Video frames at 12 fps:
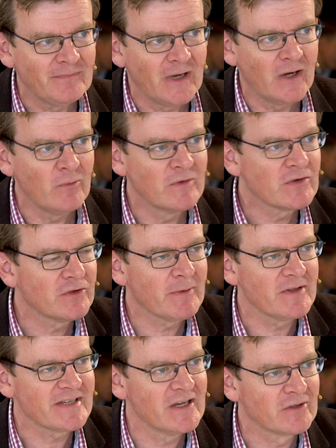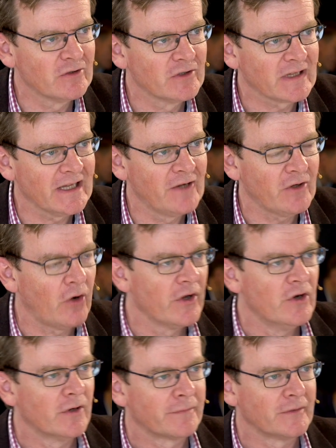Um, we talked about the telco cloud on
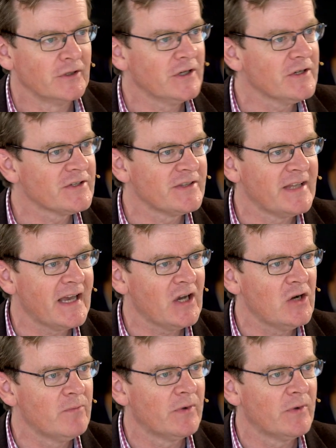and off for years now,